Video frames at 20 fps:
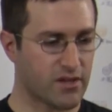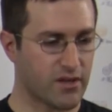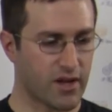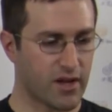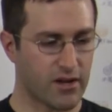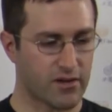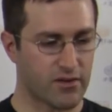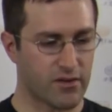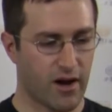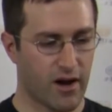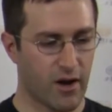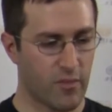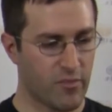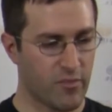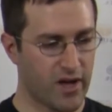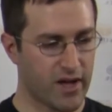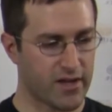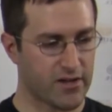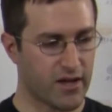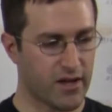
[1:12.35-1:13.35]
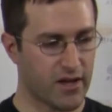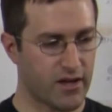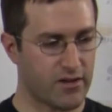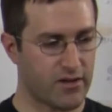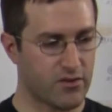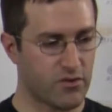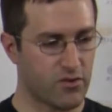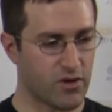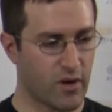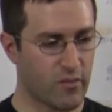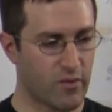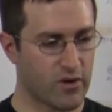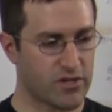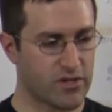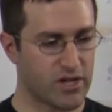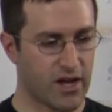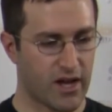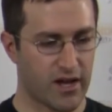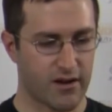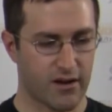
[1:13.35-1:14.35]
And you got art by uh, newcomer
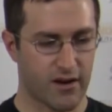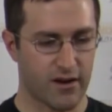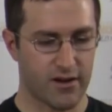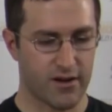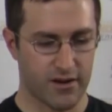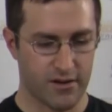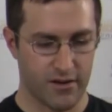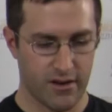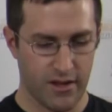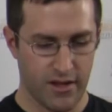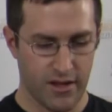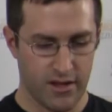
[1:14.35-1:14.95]
Chad Hardin.